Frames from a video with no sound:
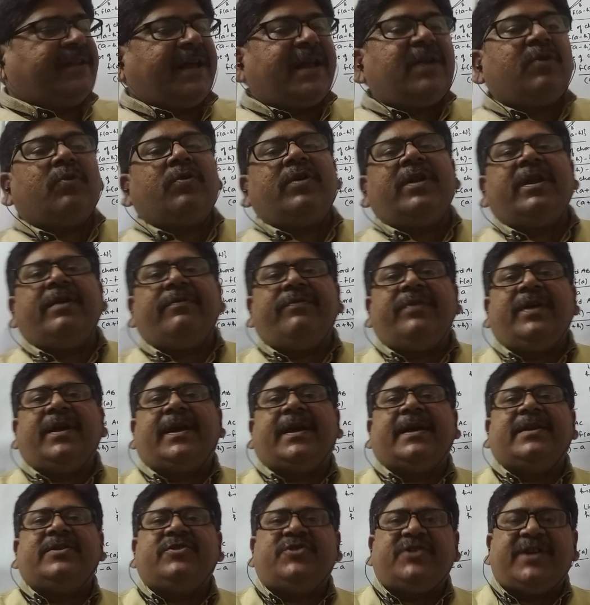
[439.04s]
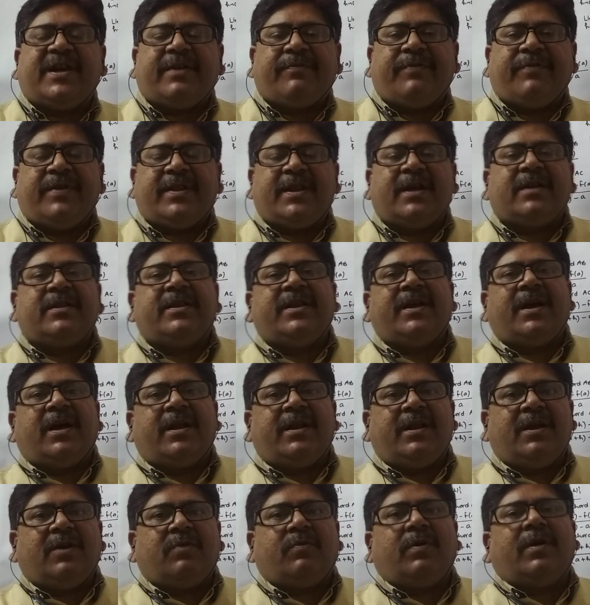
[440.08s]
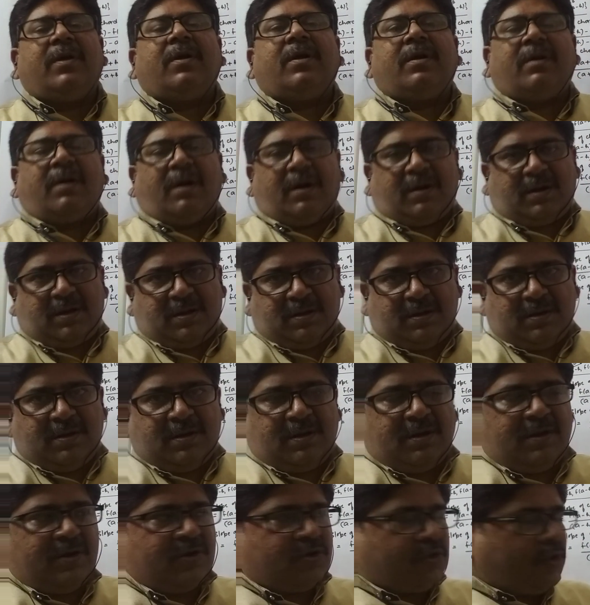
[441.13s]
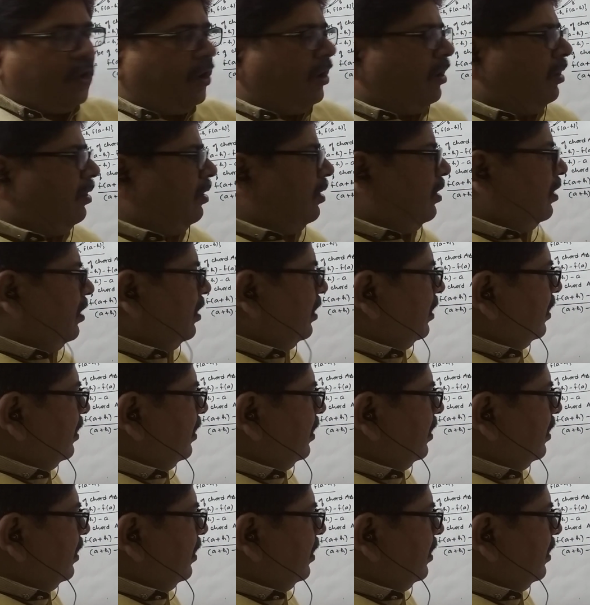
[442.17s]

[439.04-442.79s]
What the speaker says: then only we can check whether they are equal or not. So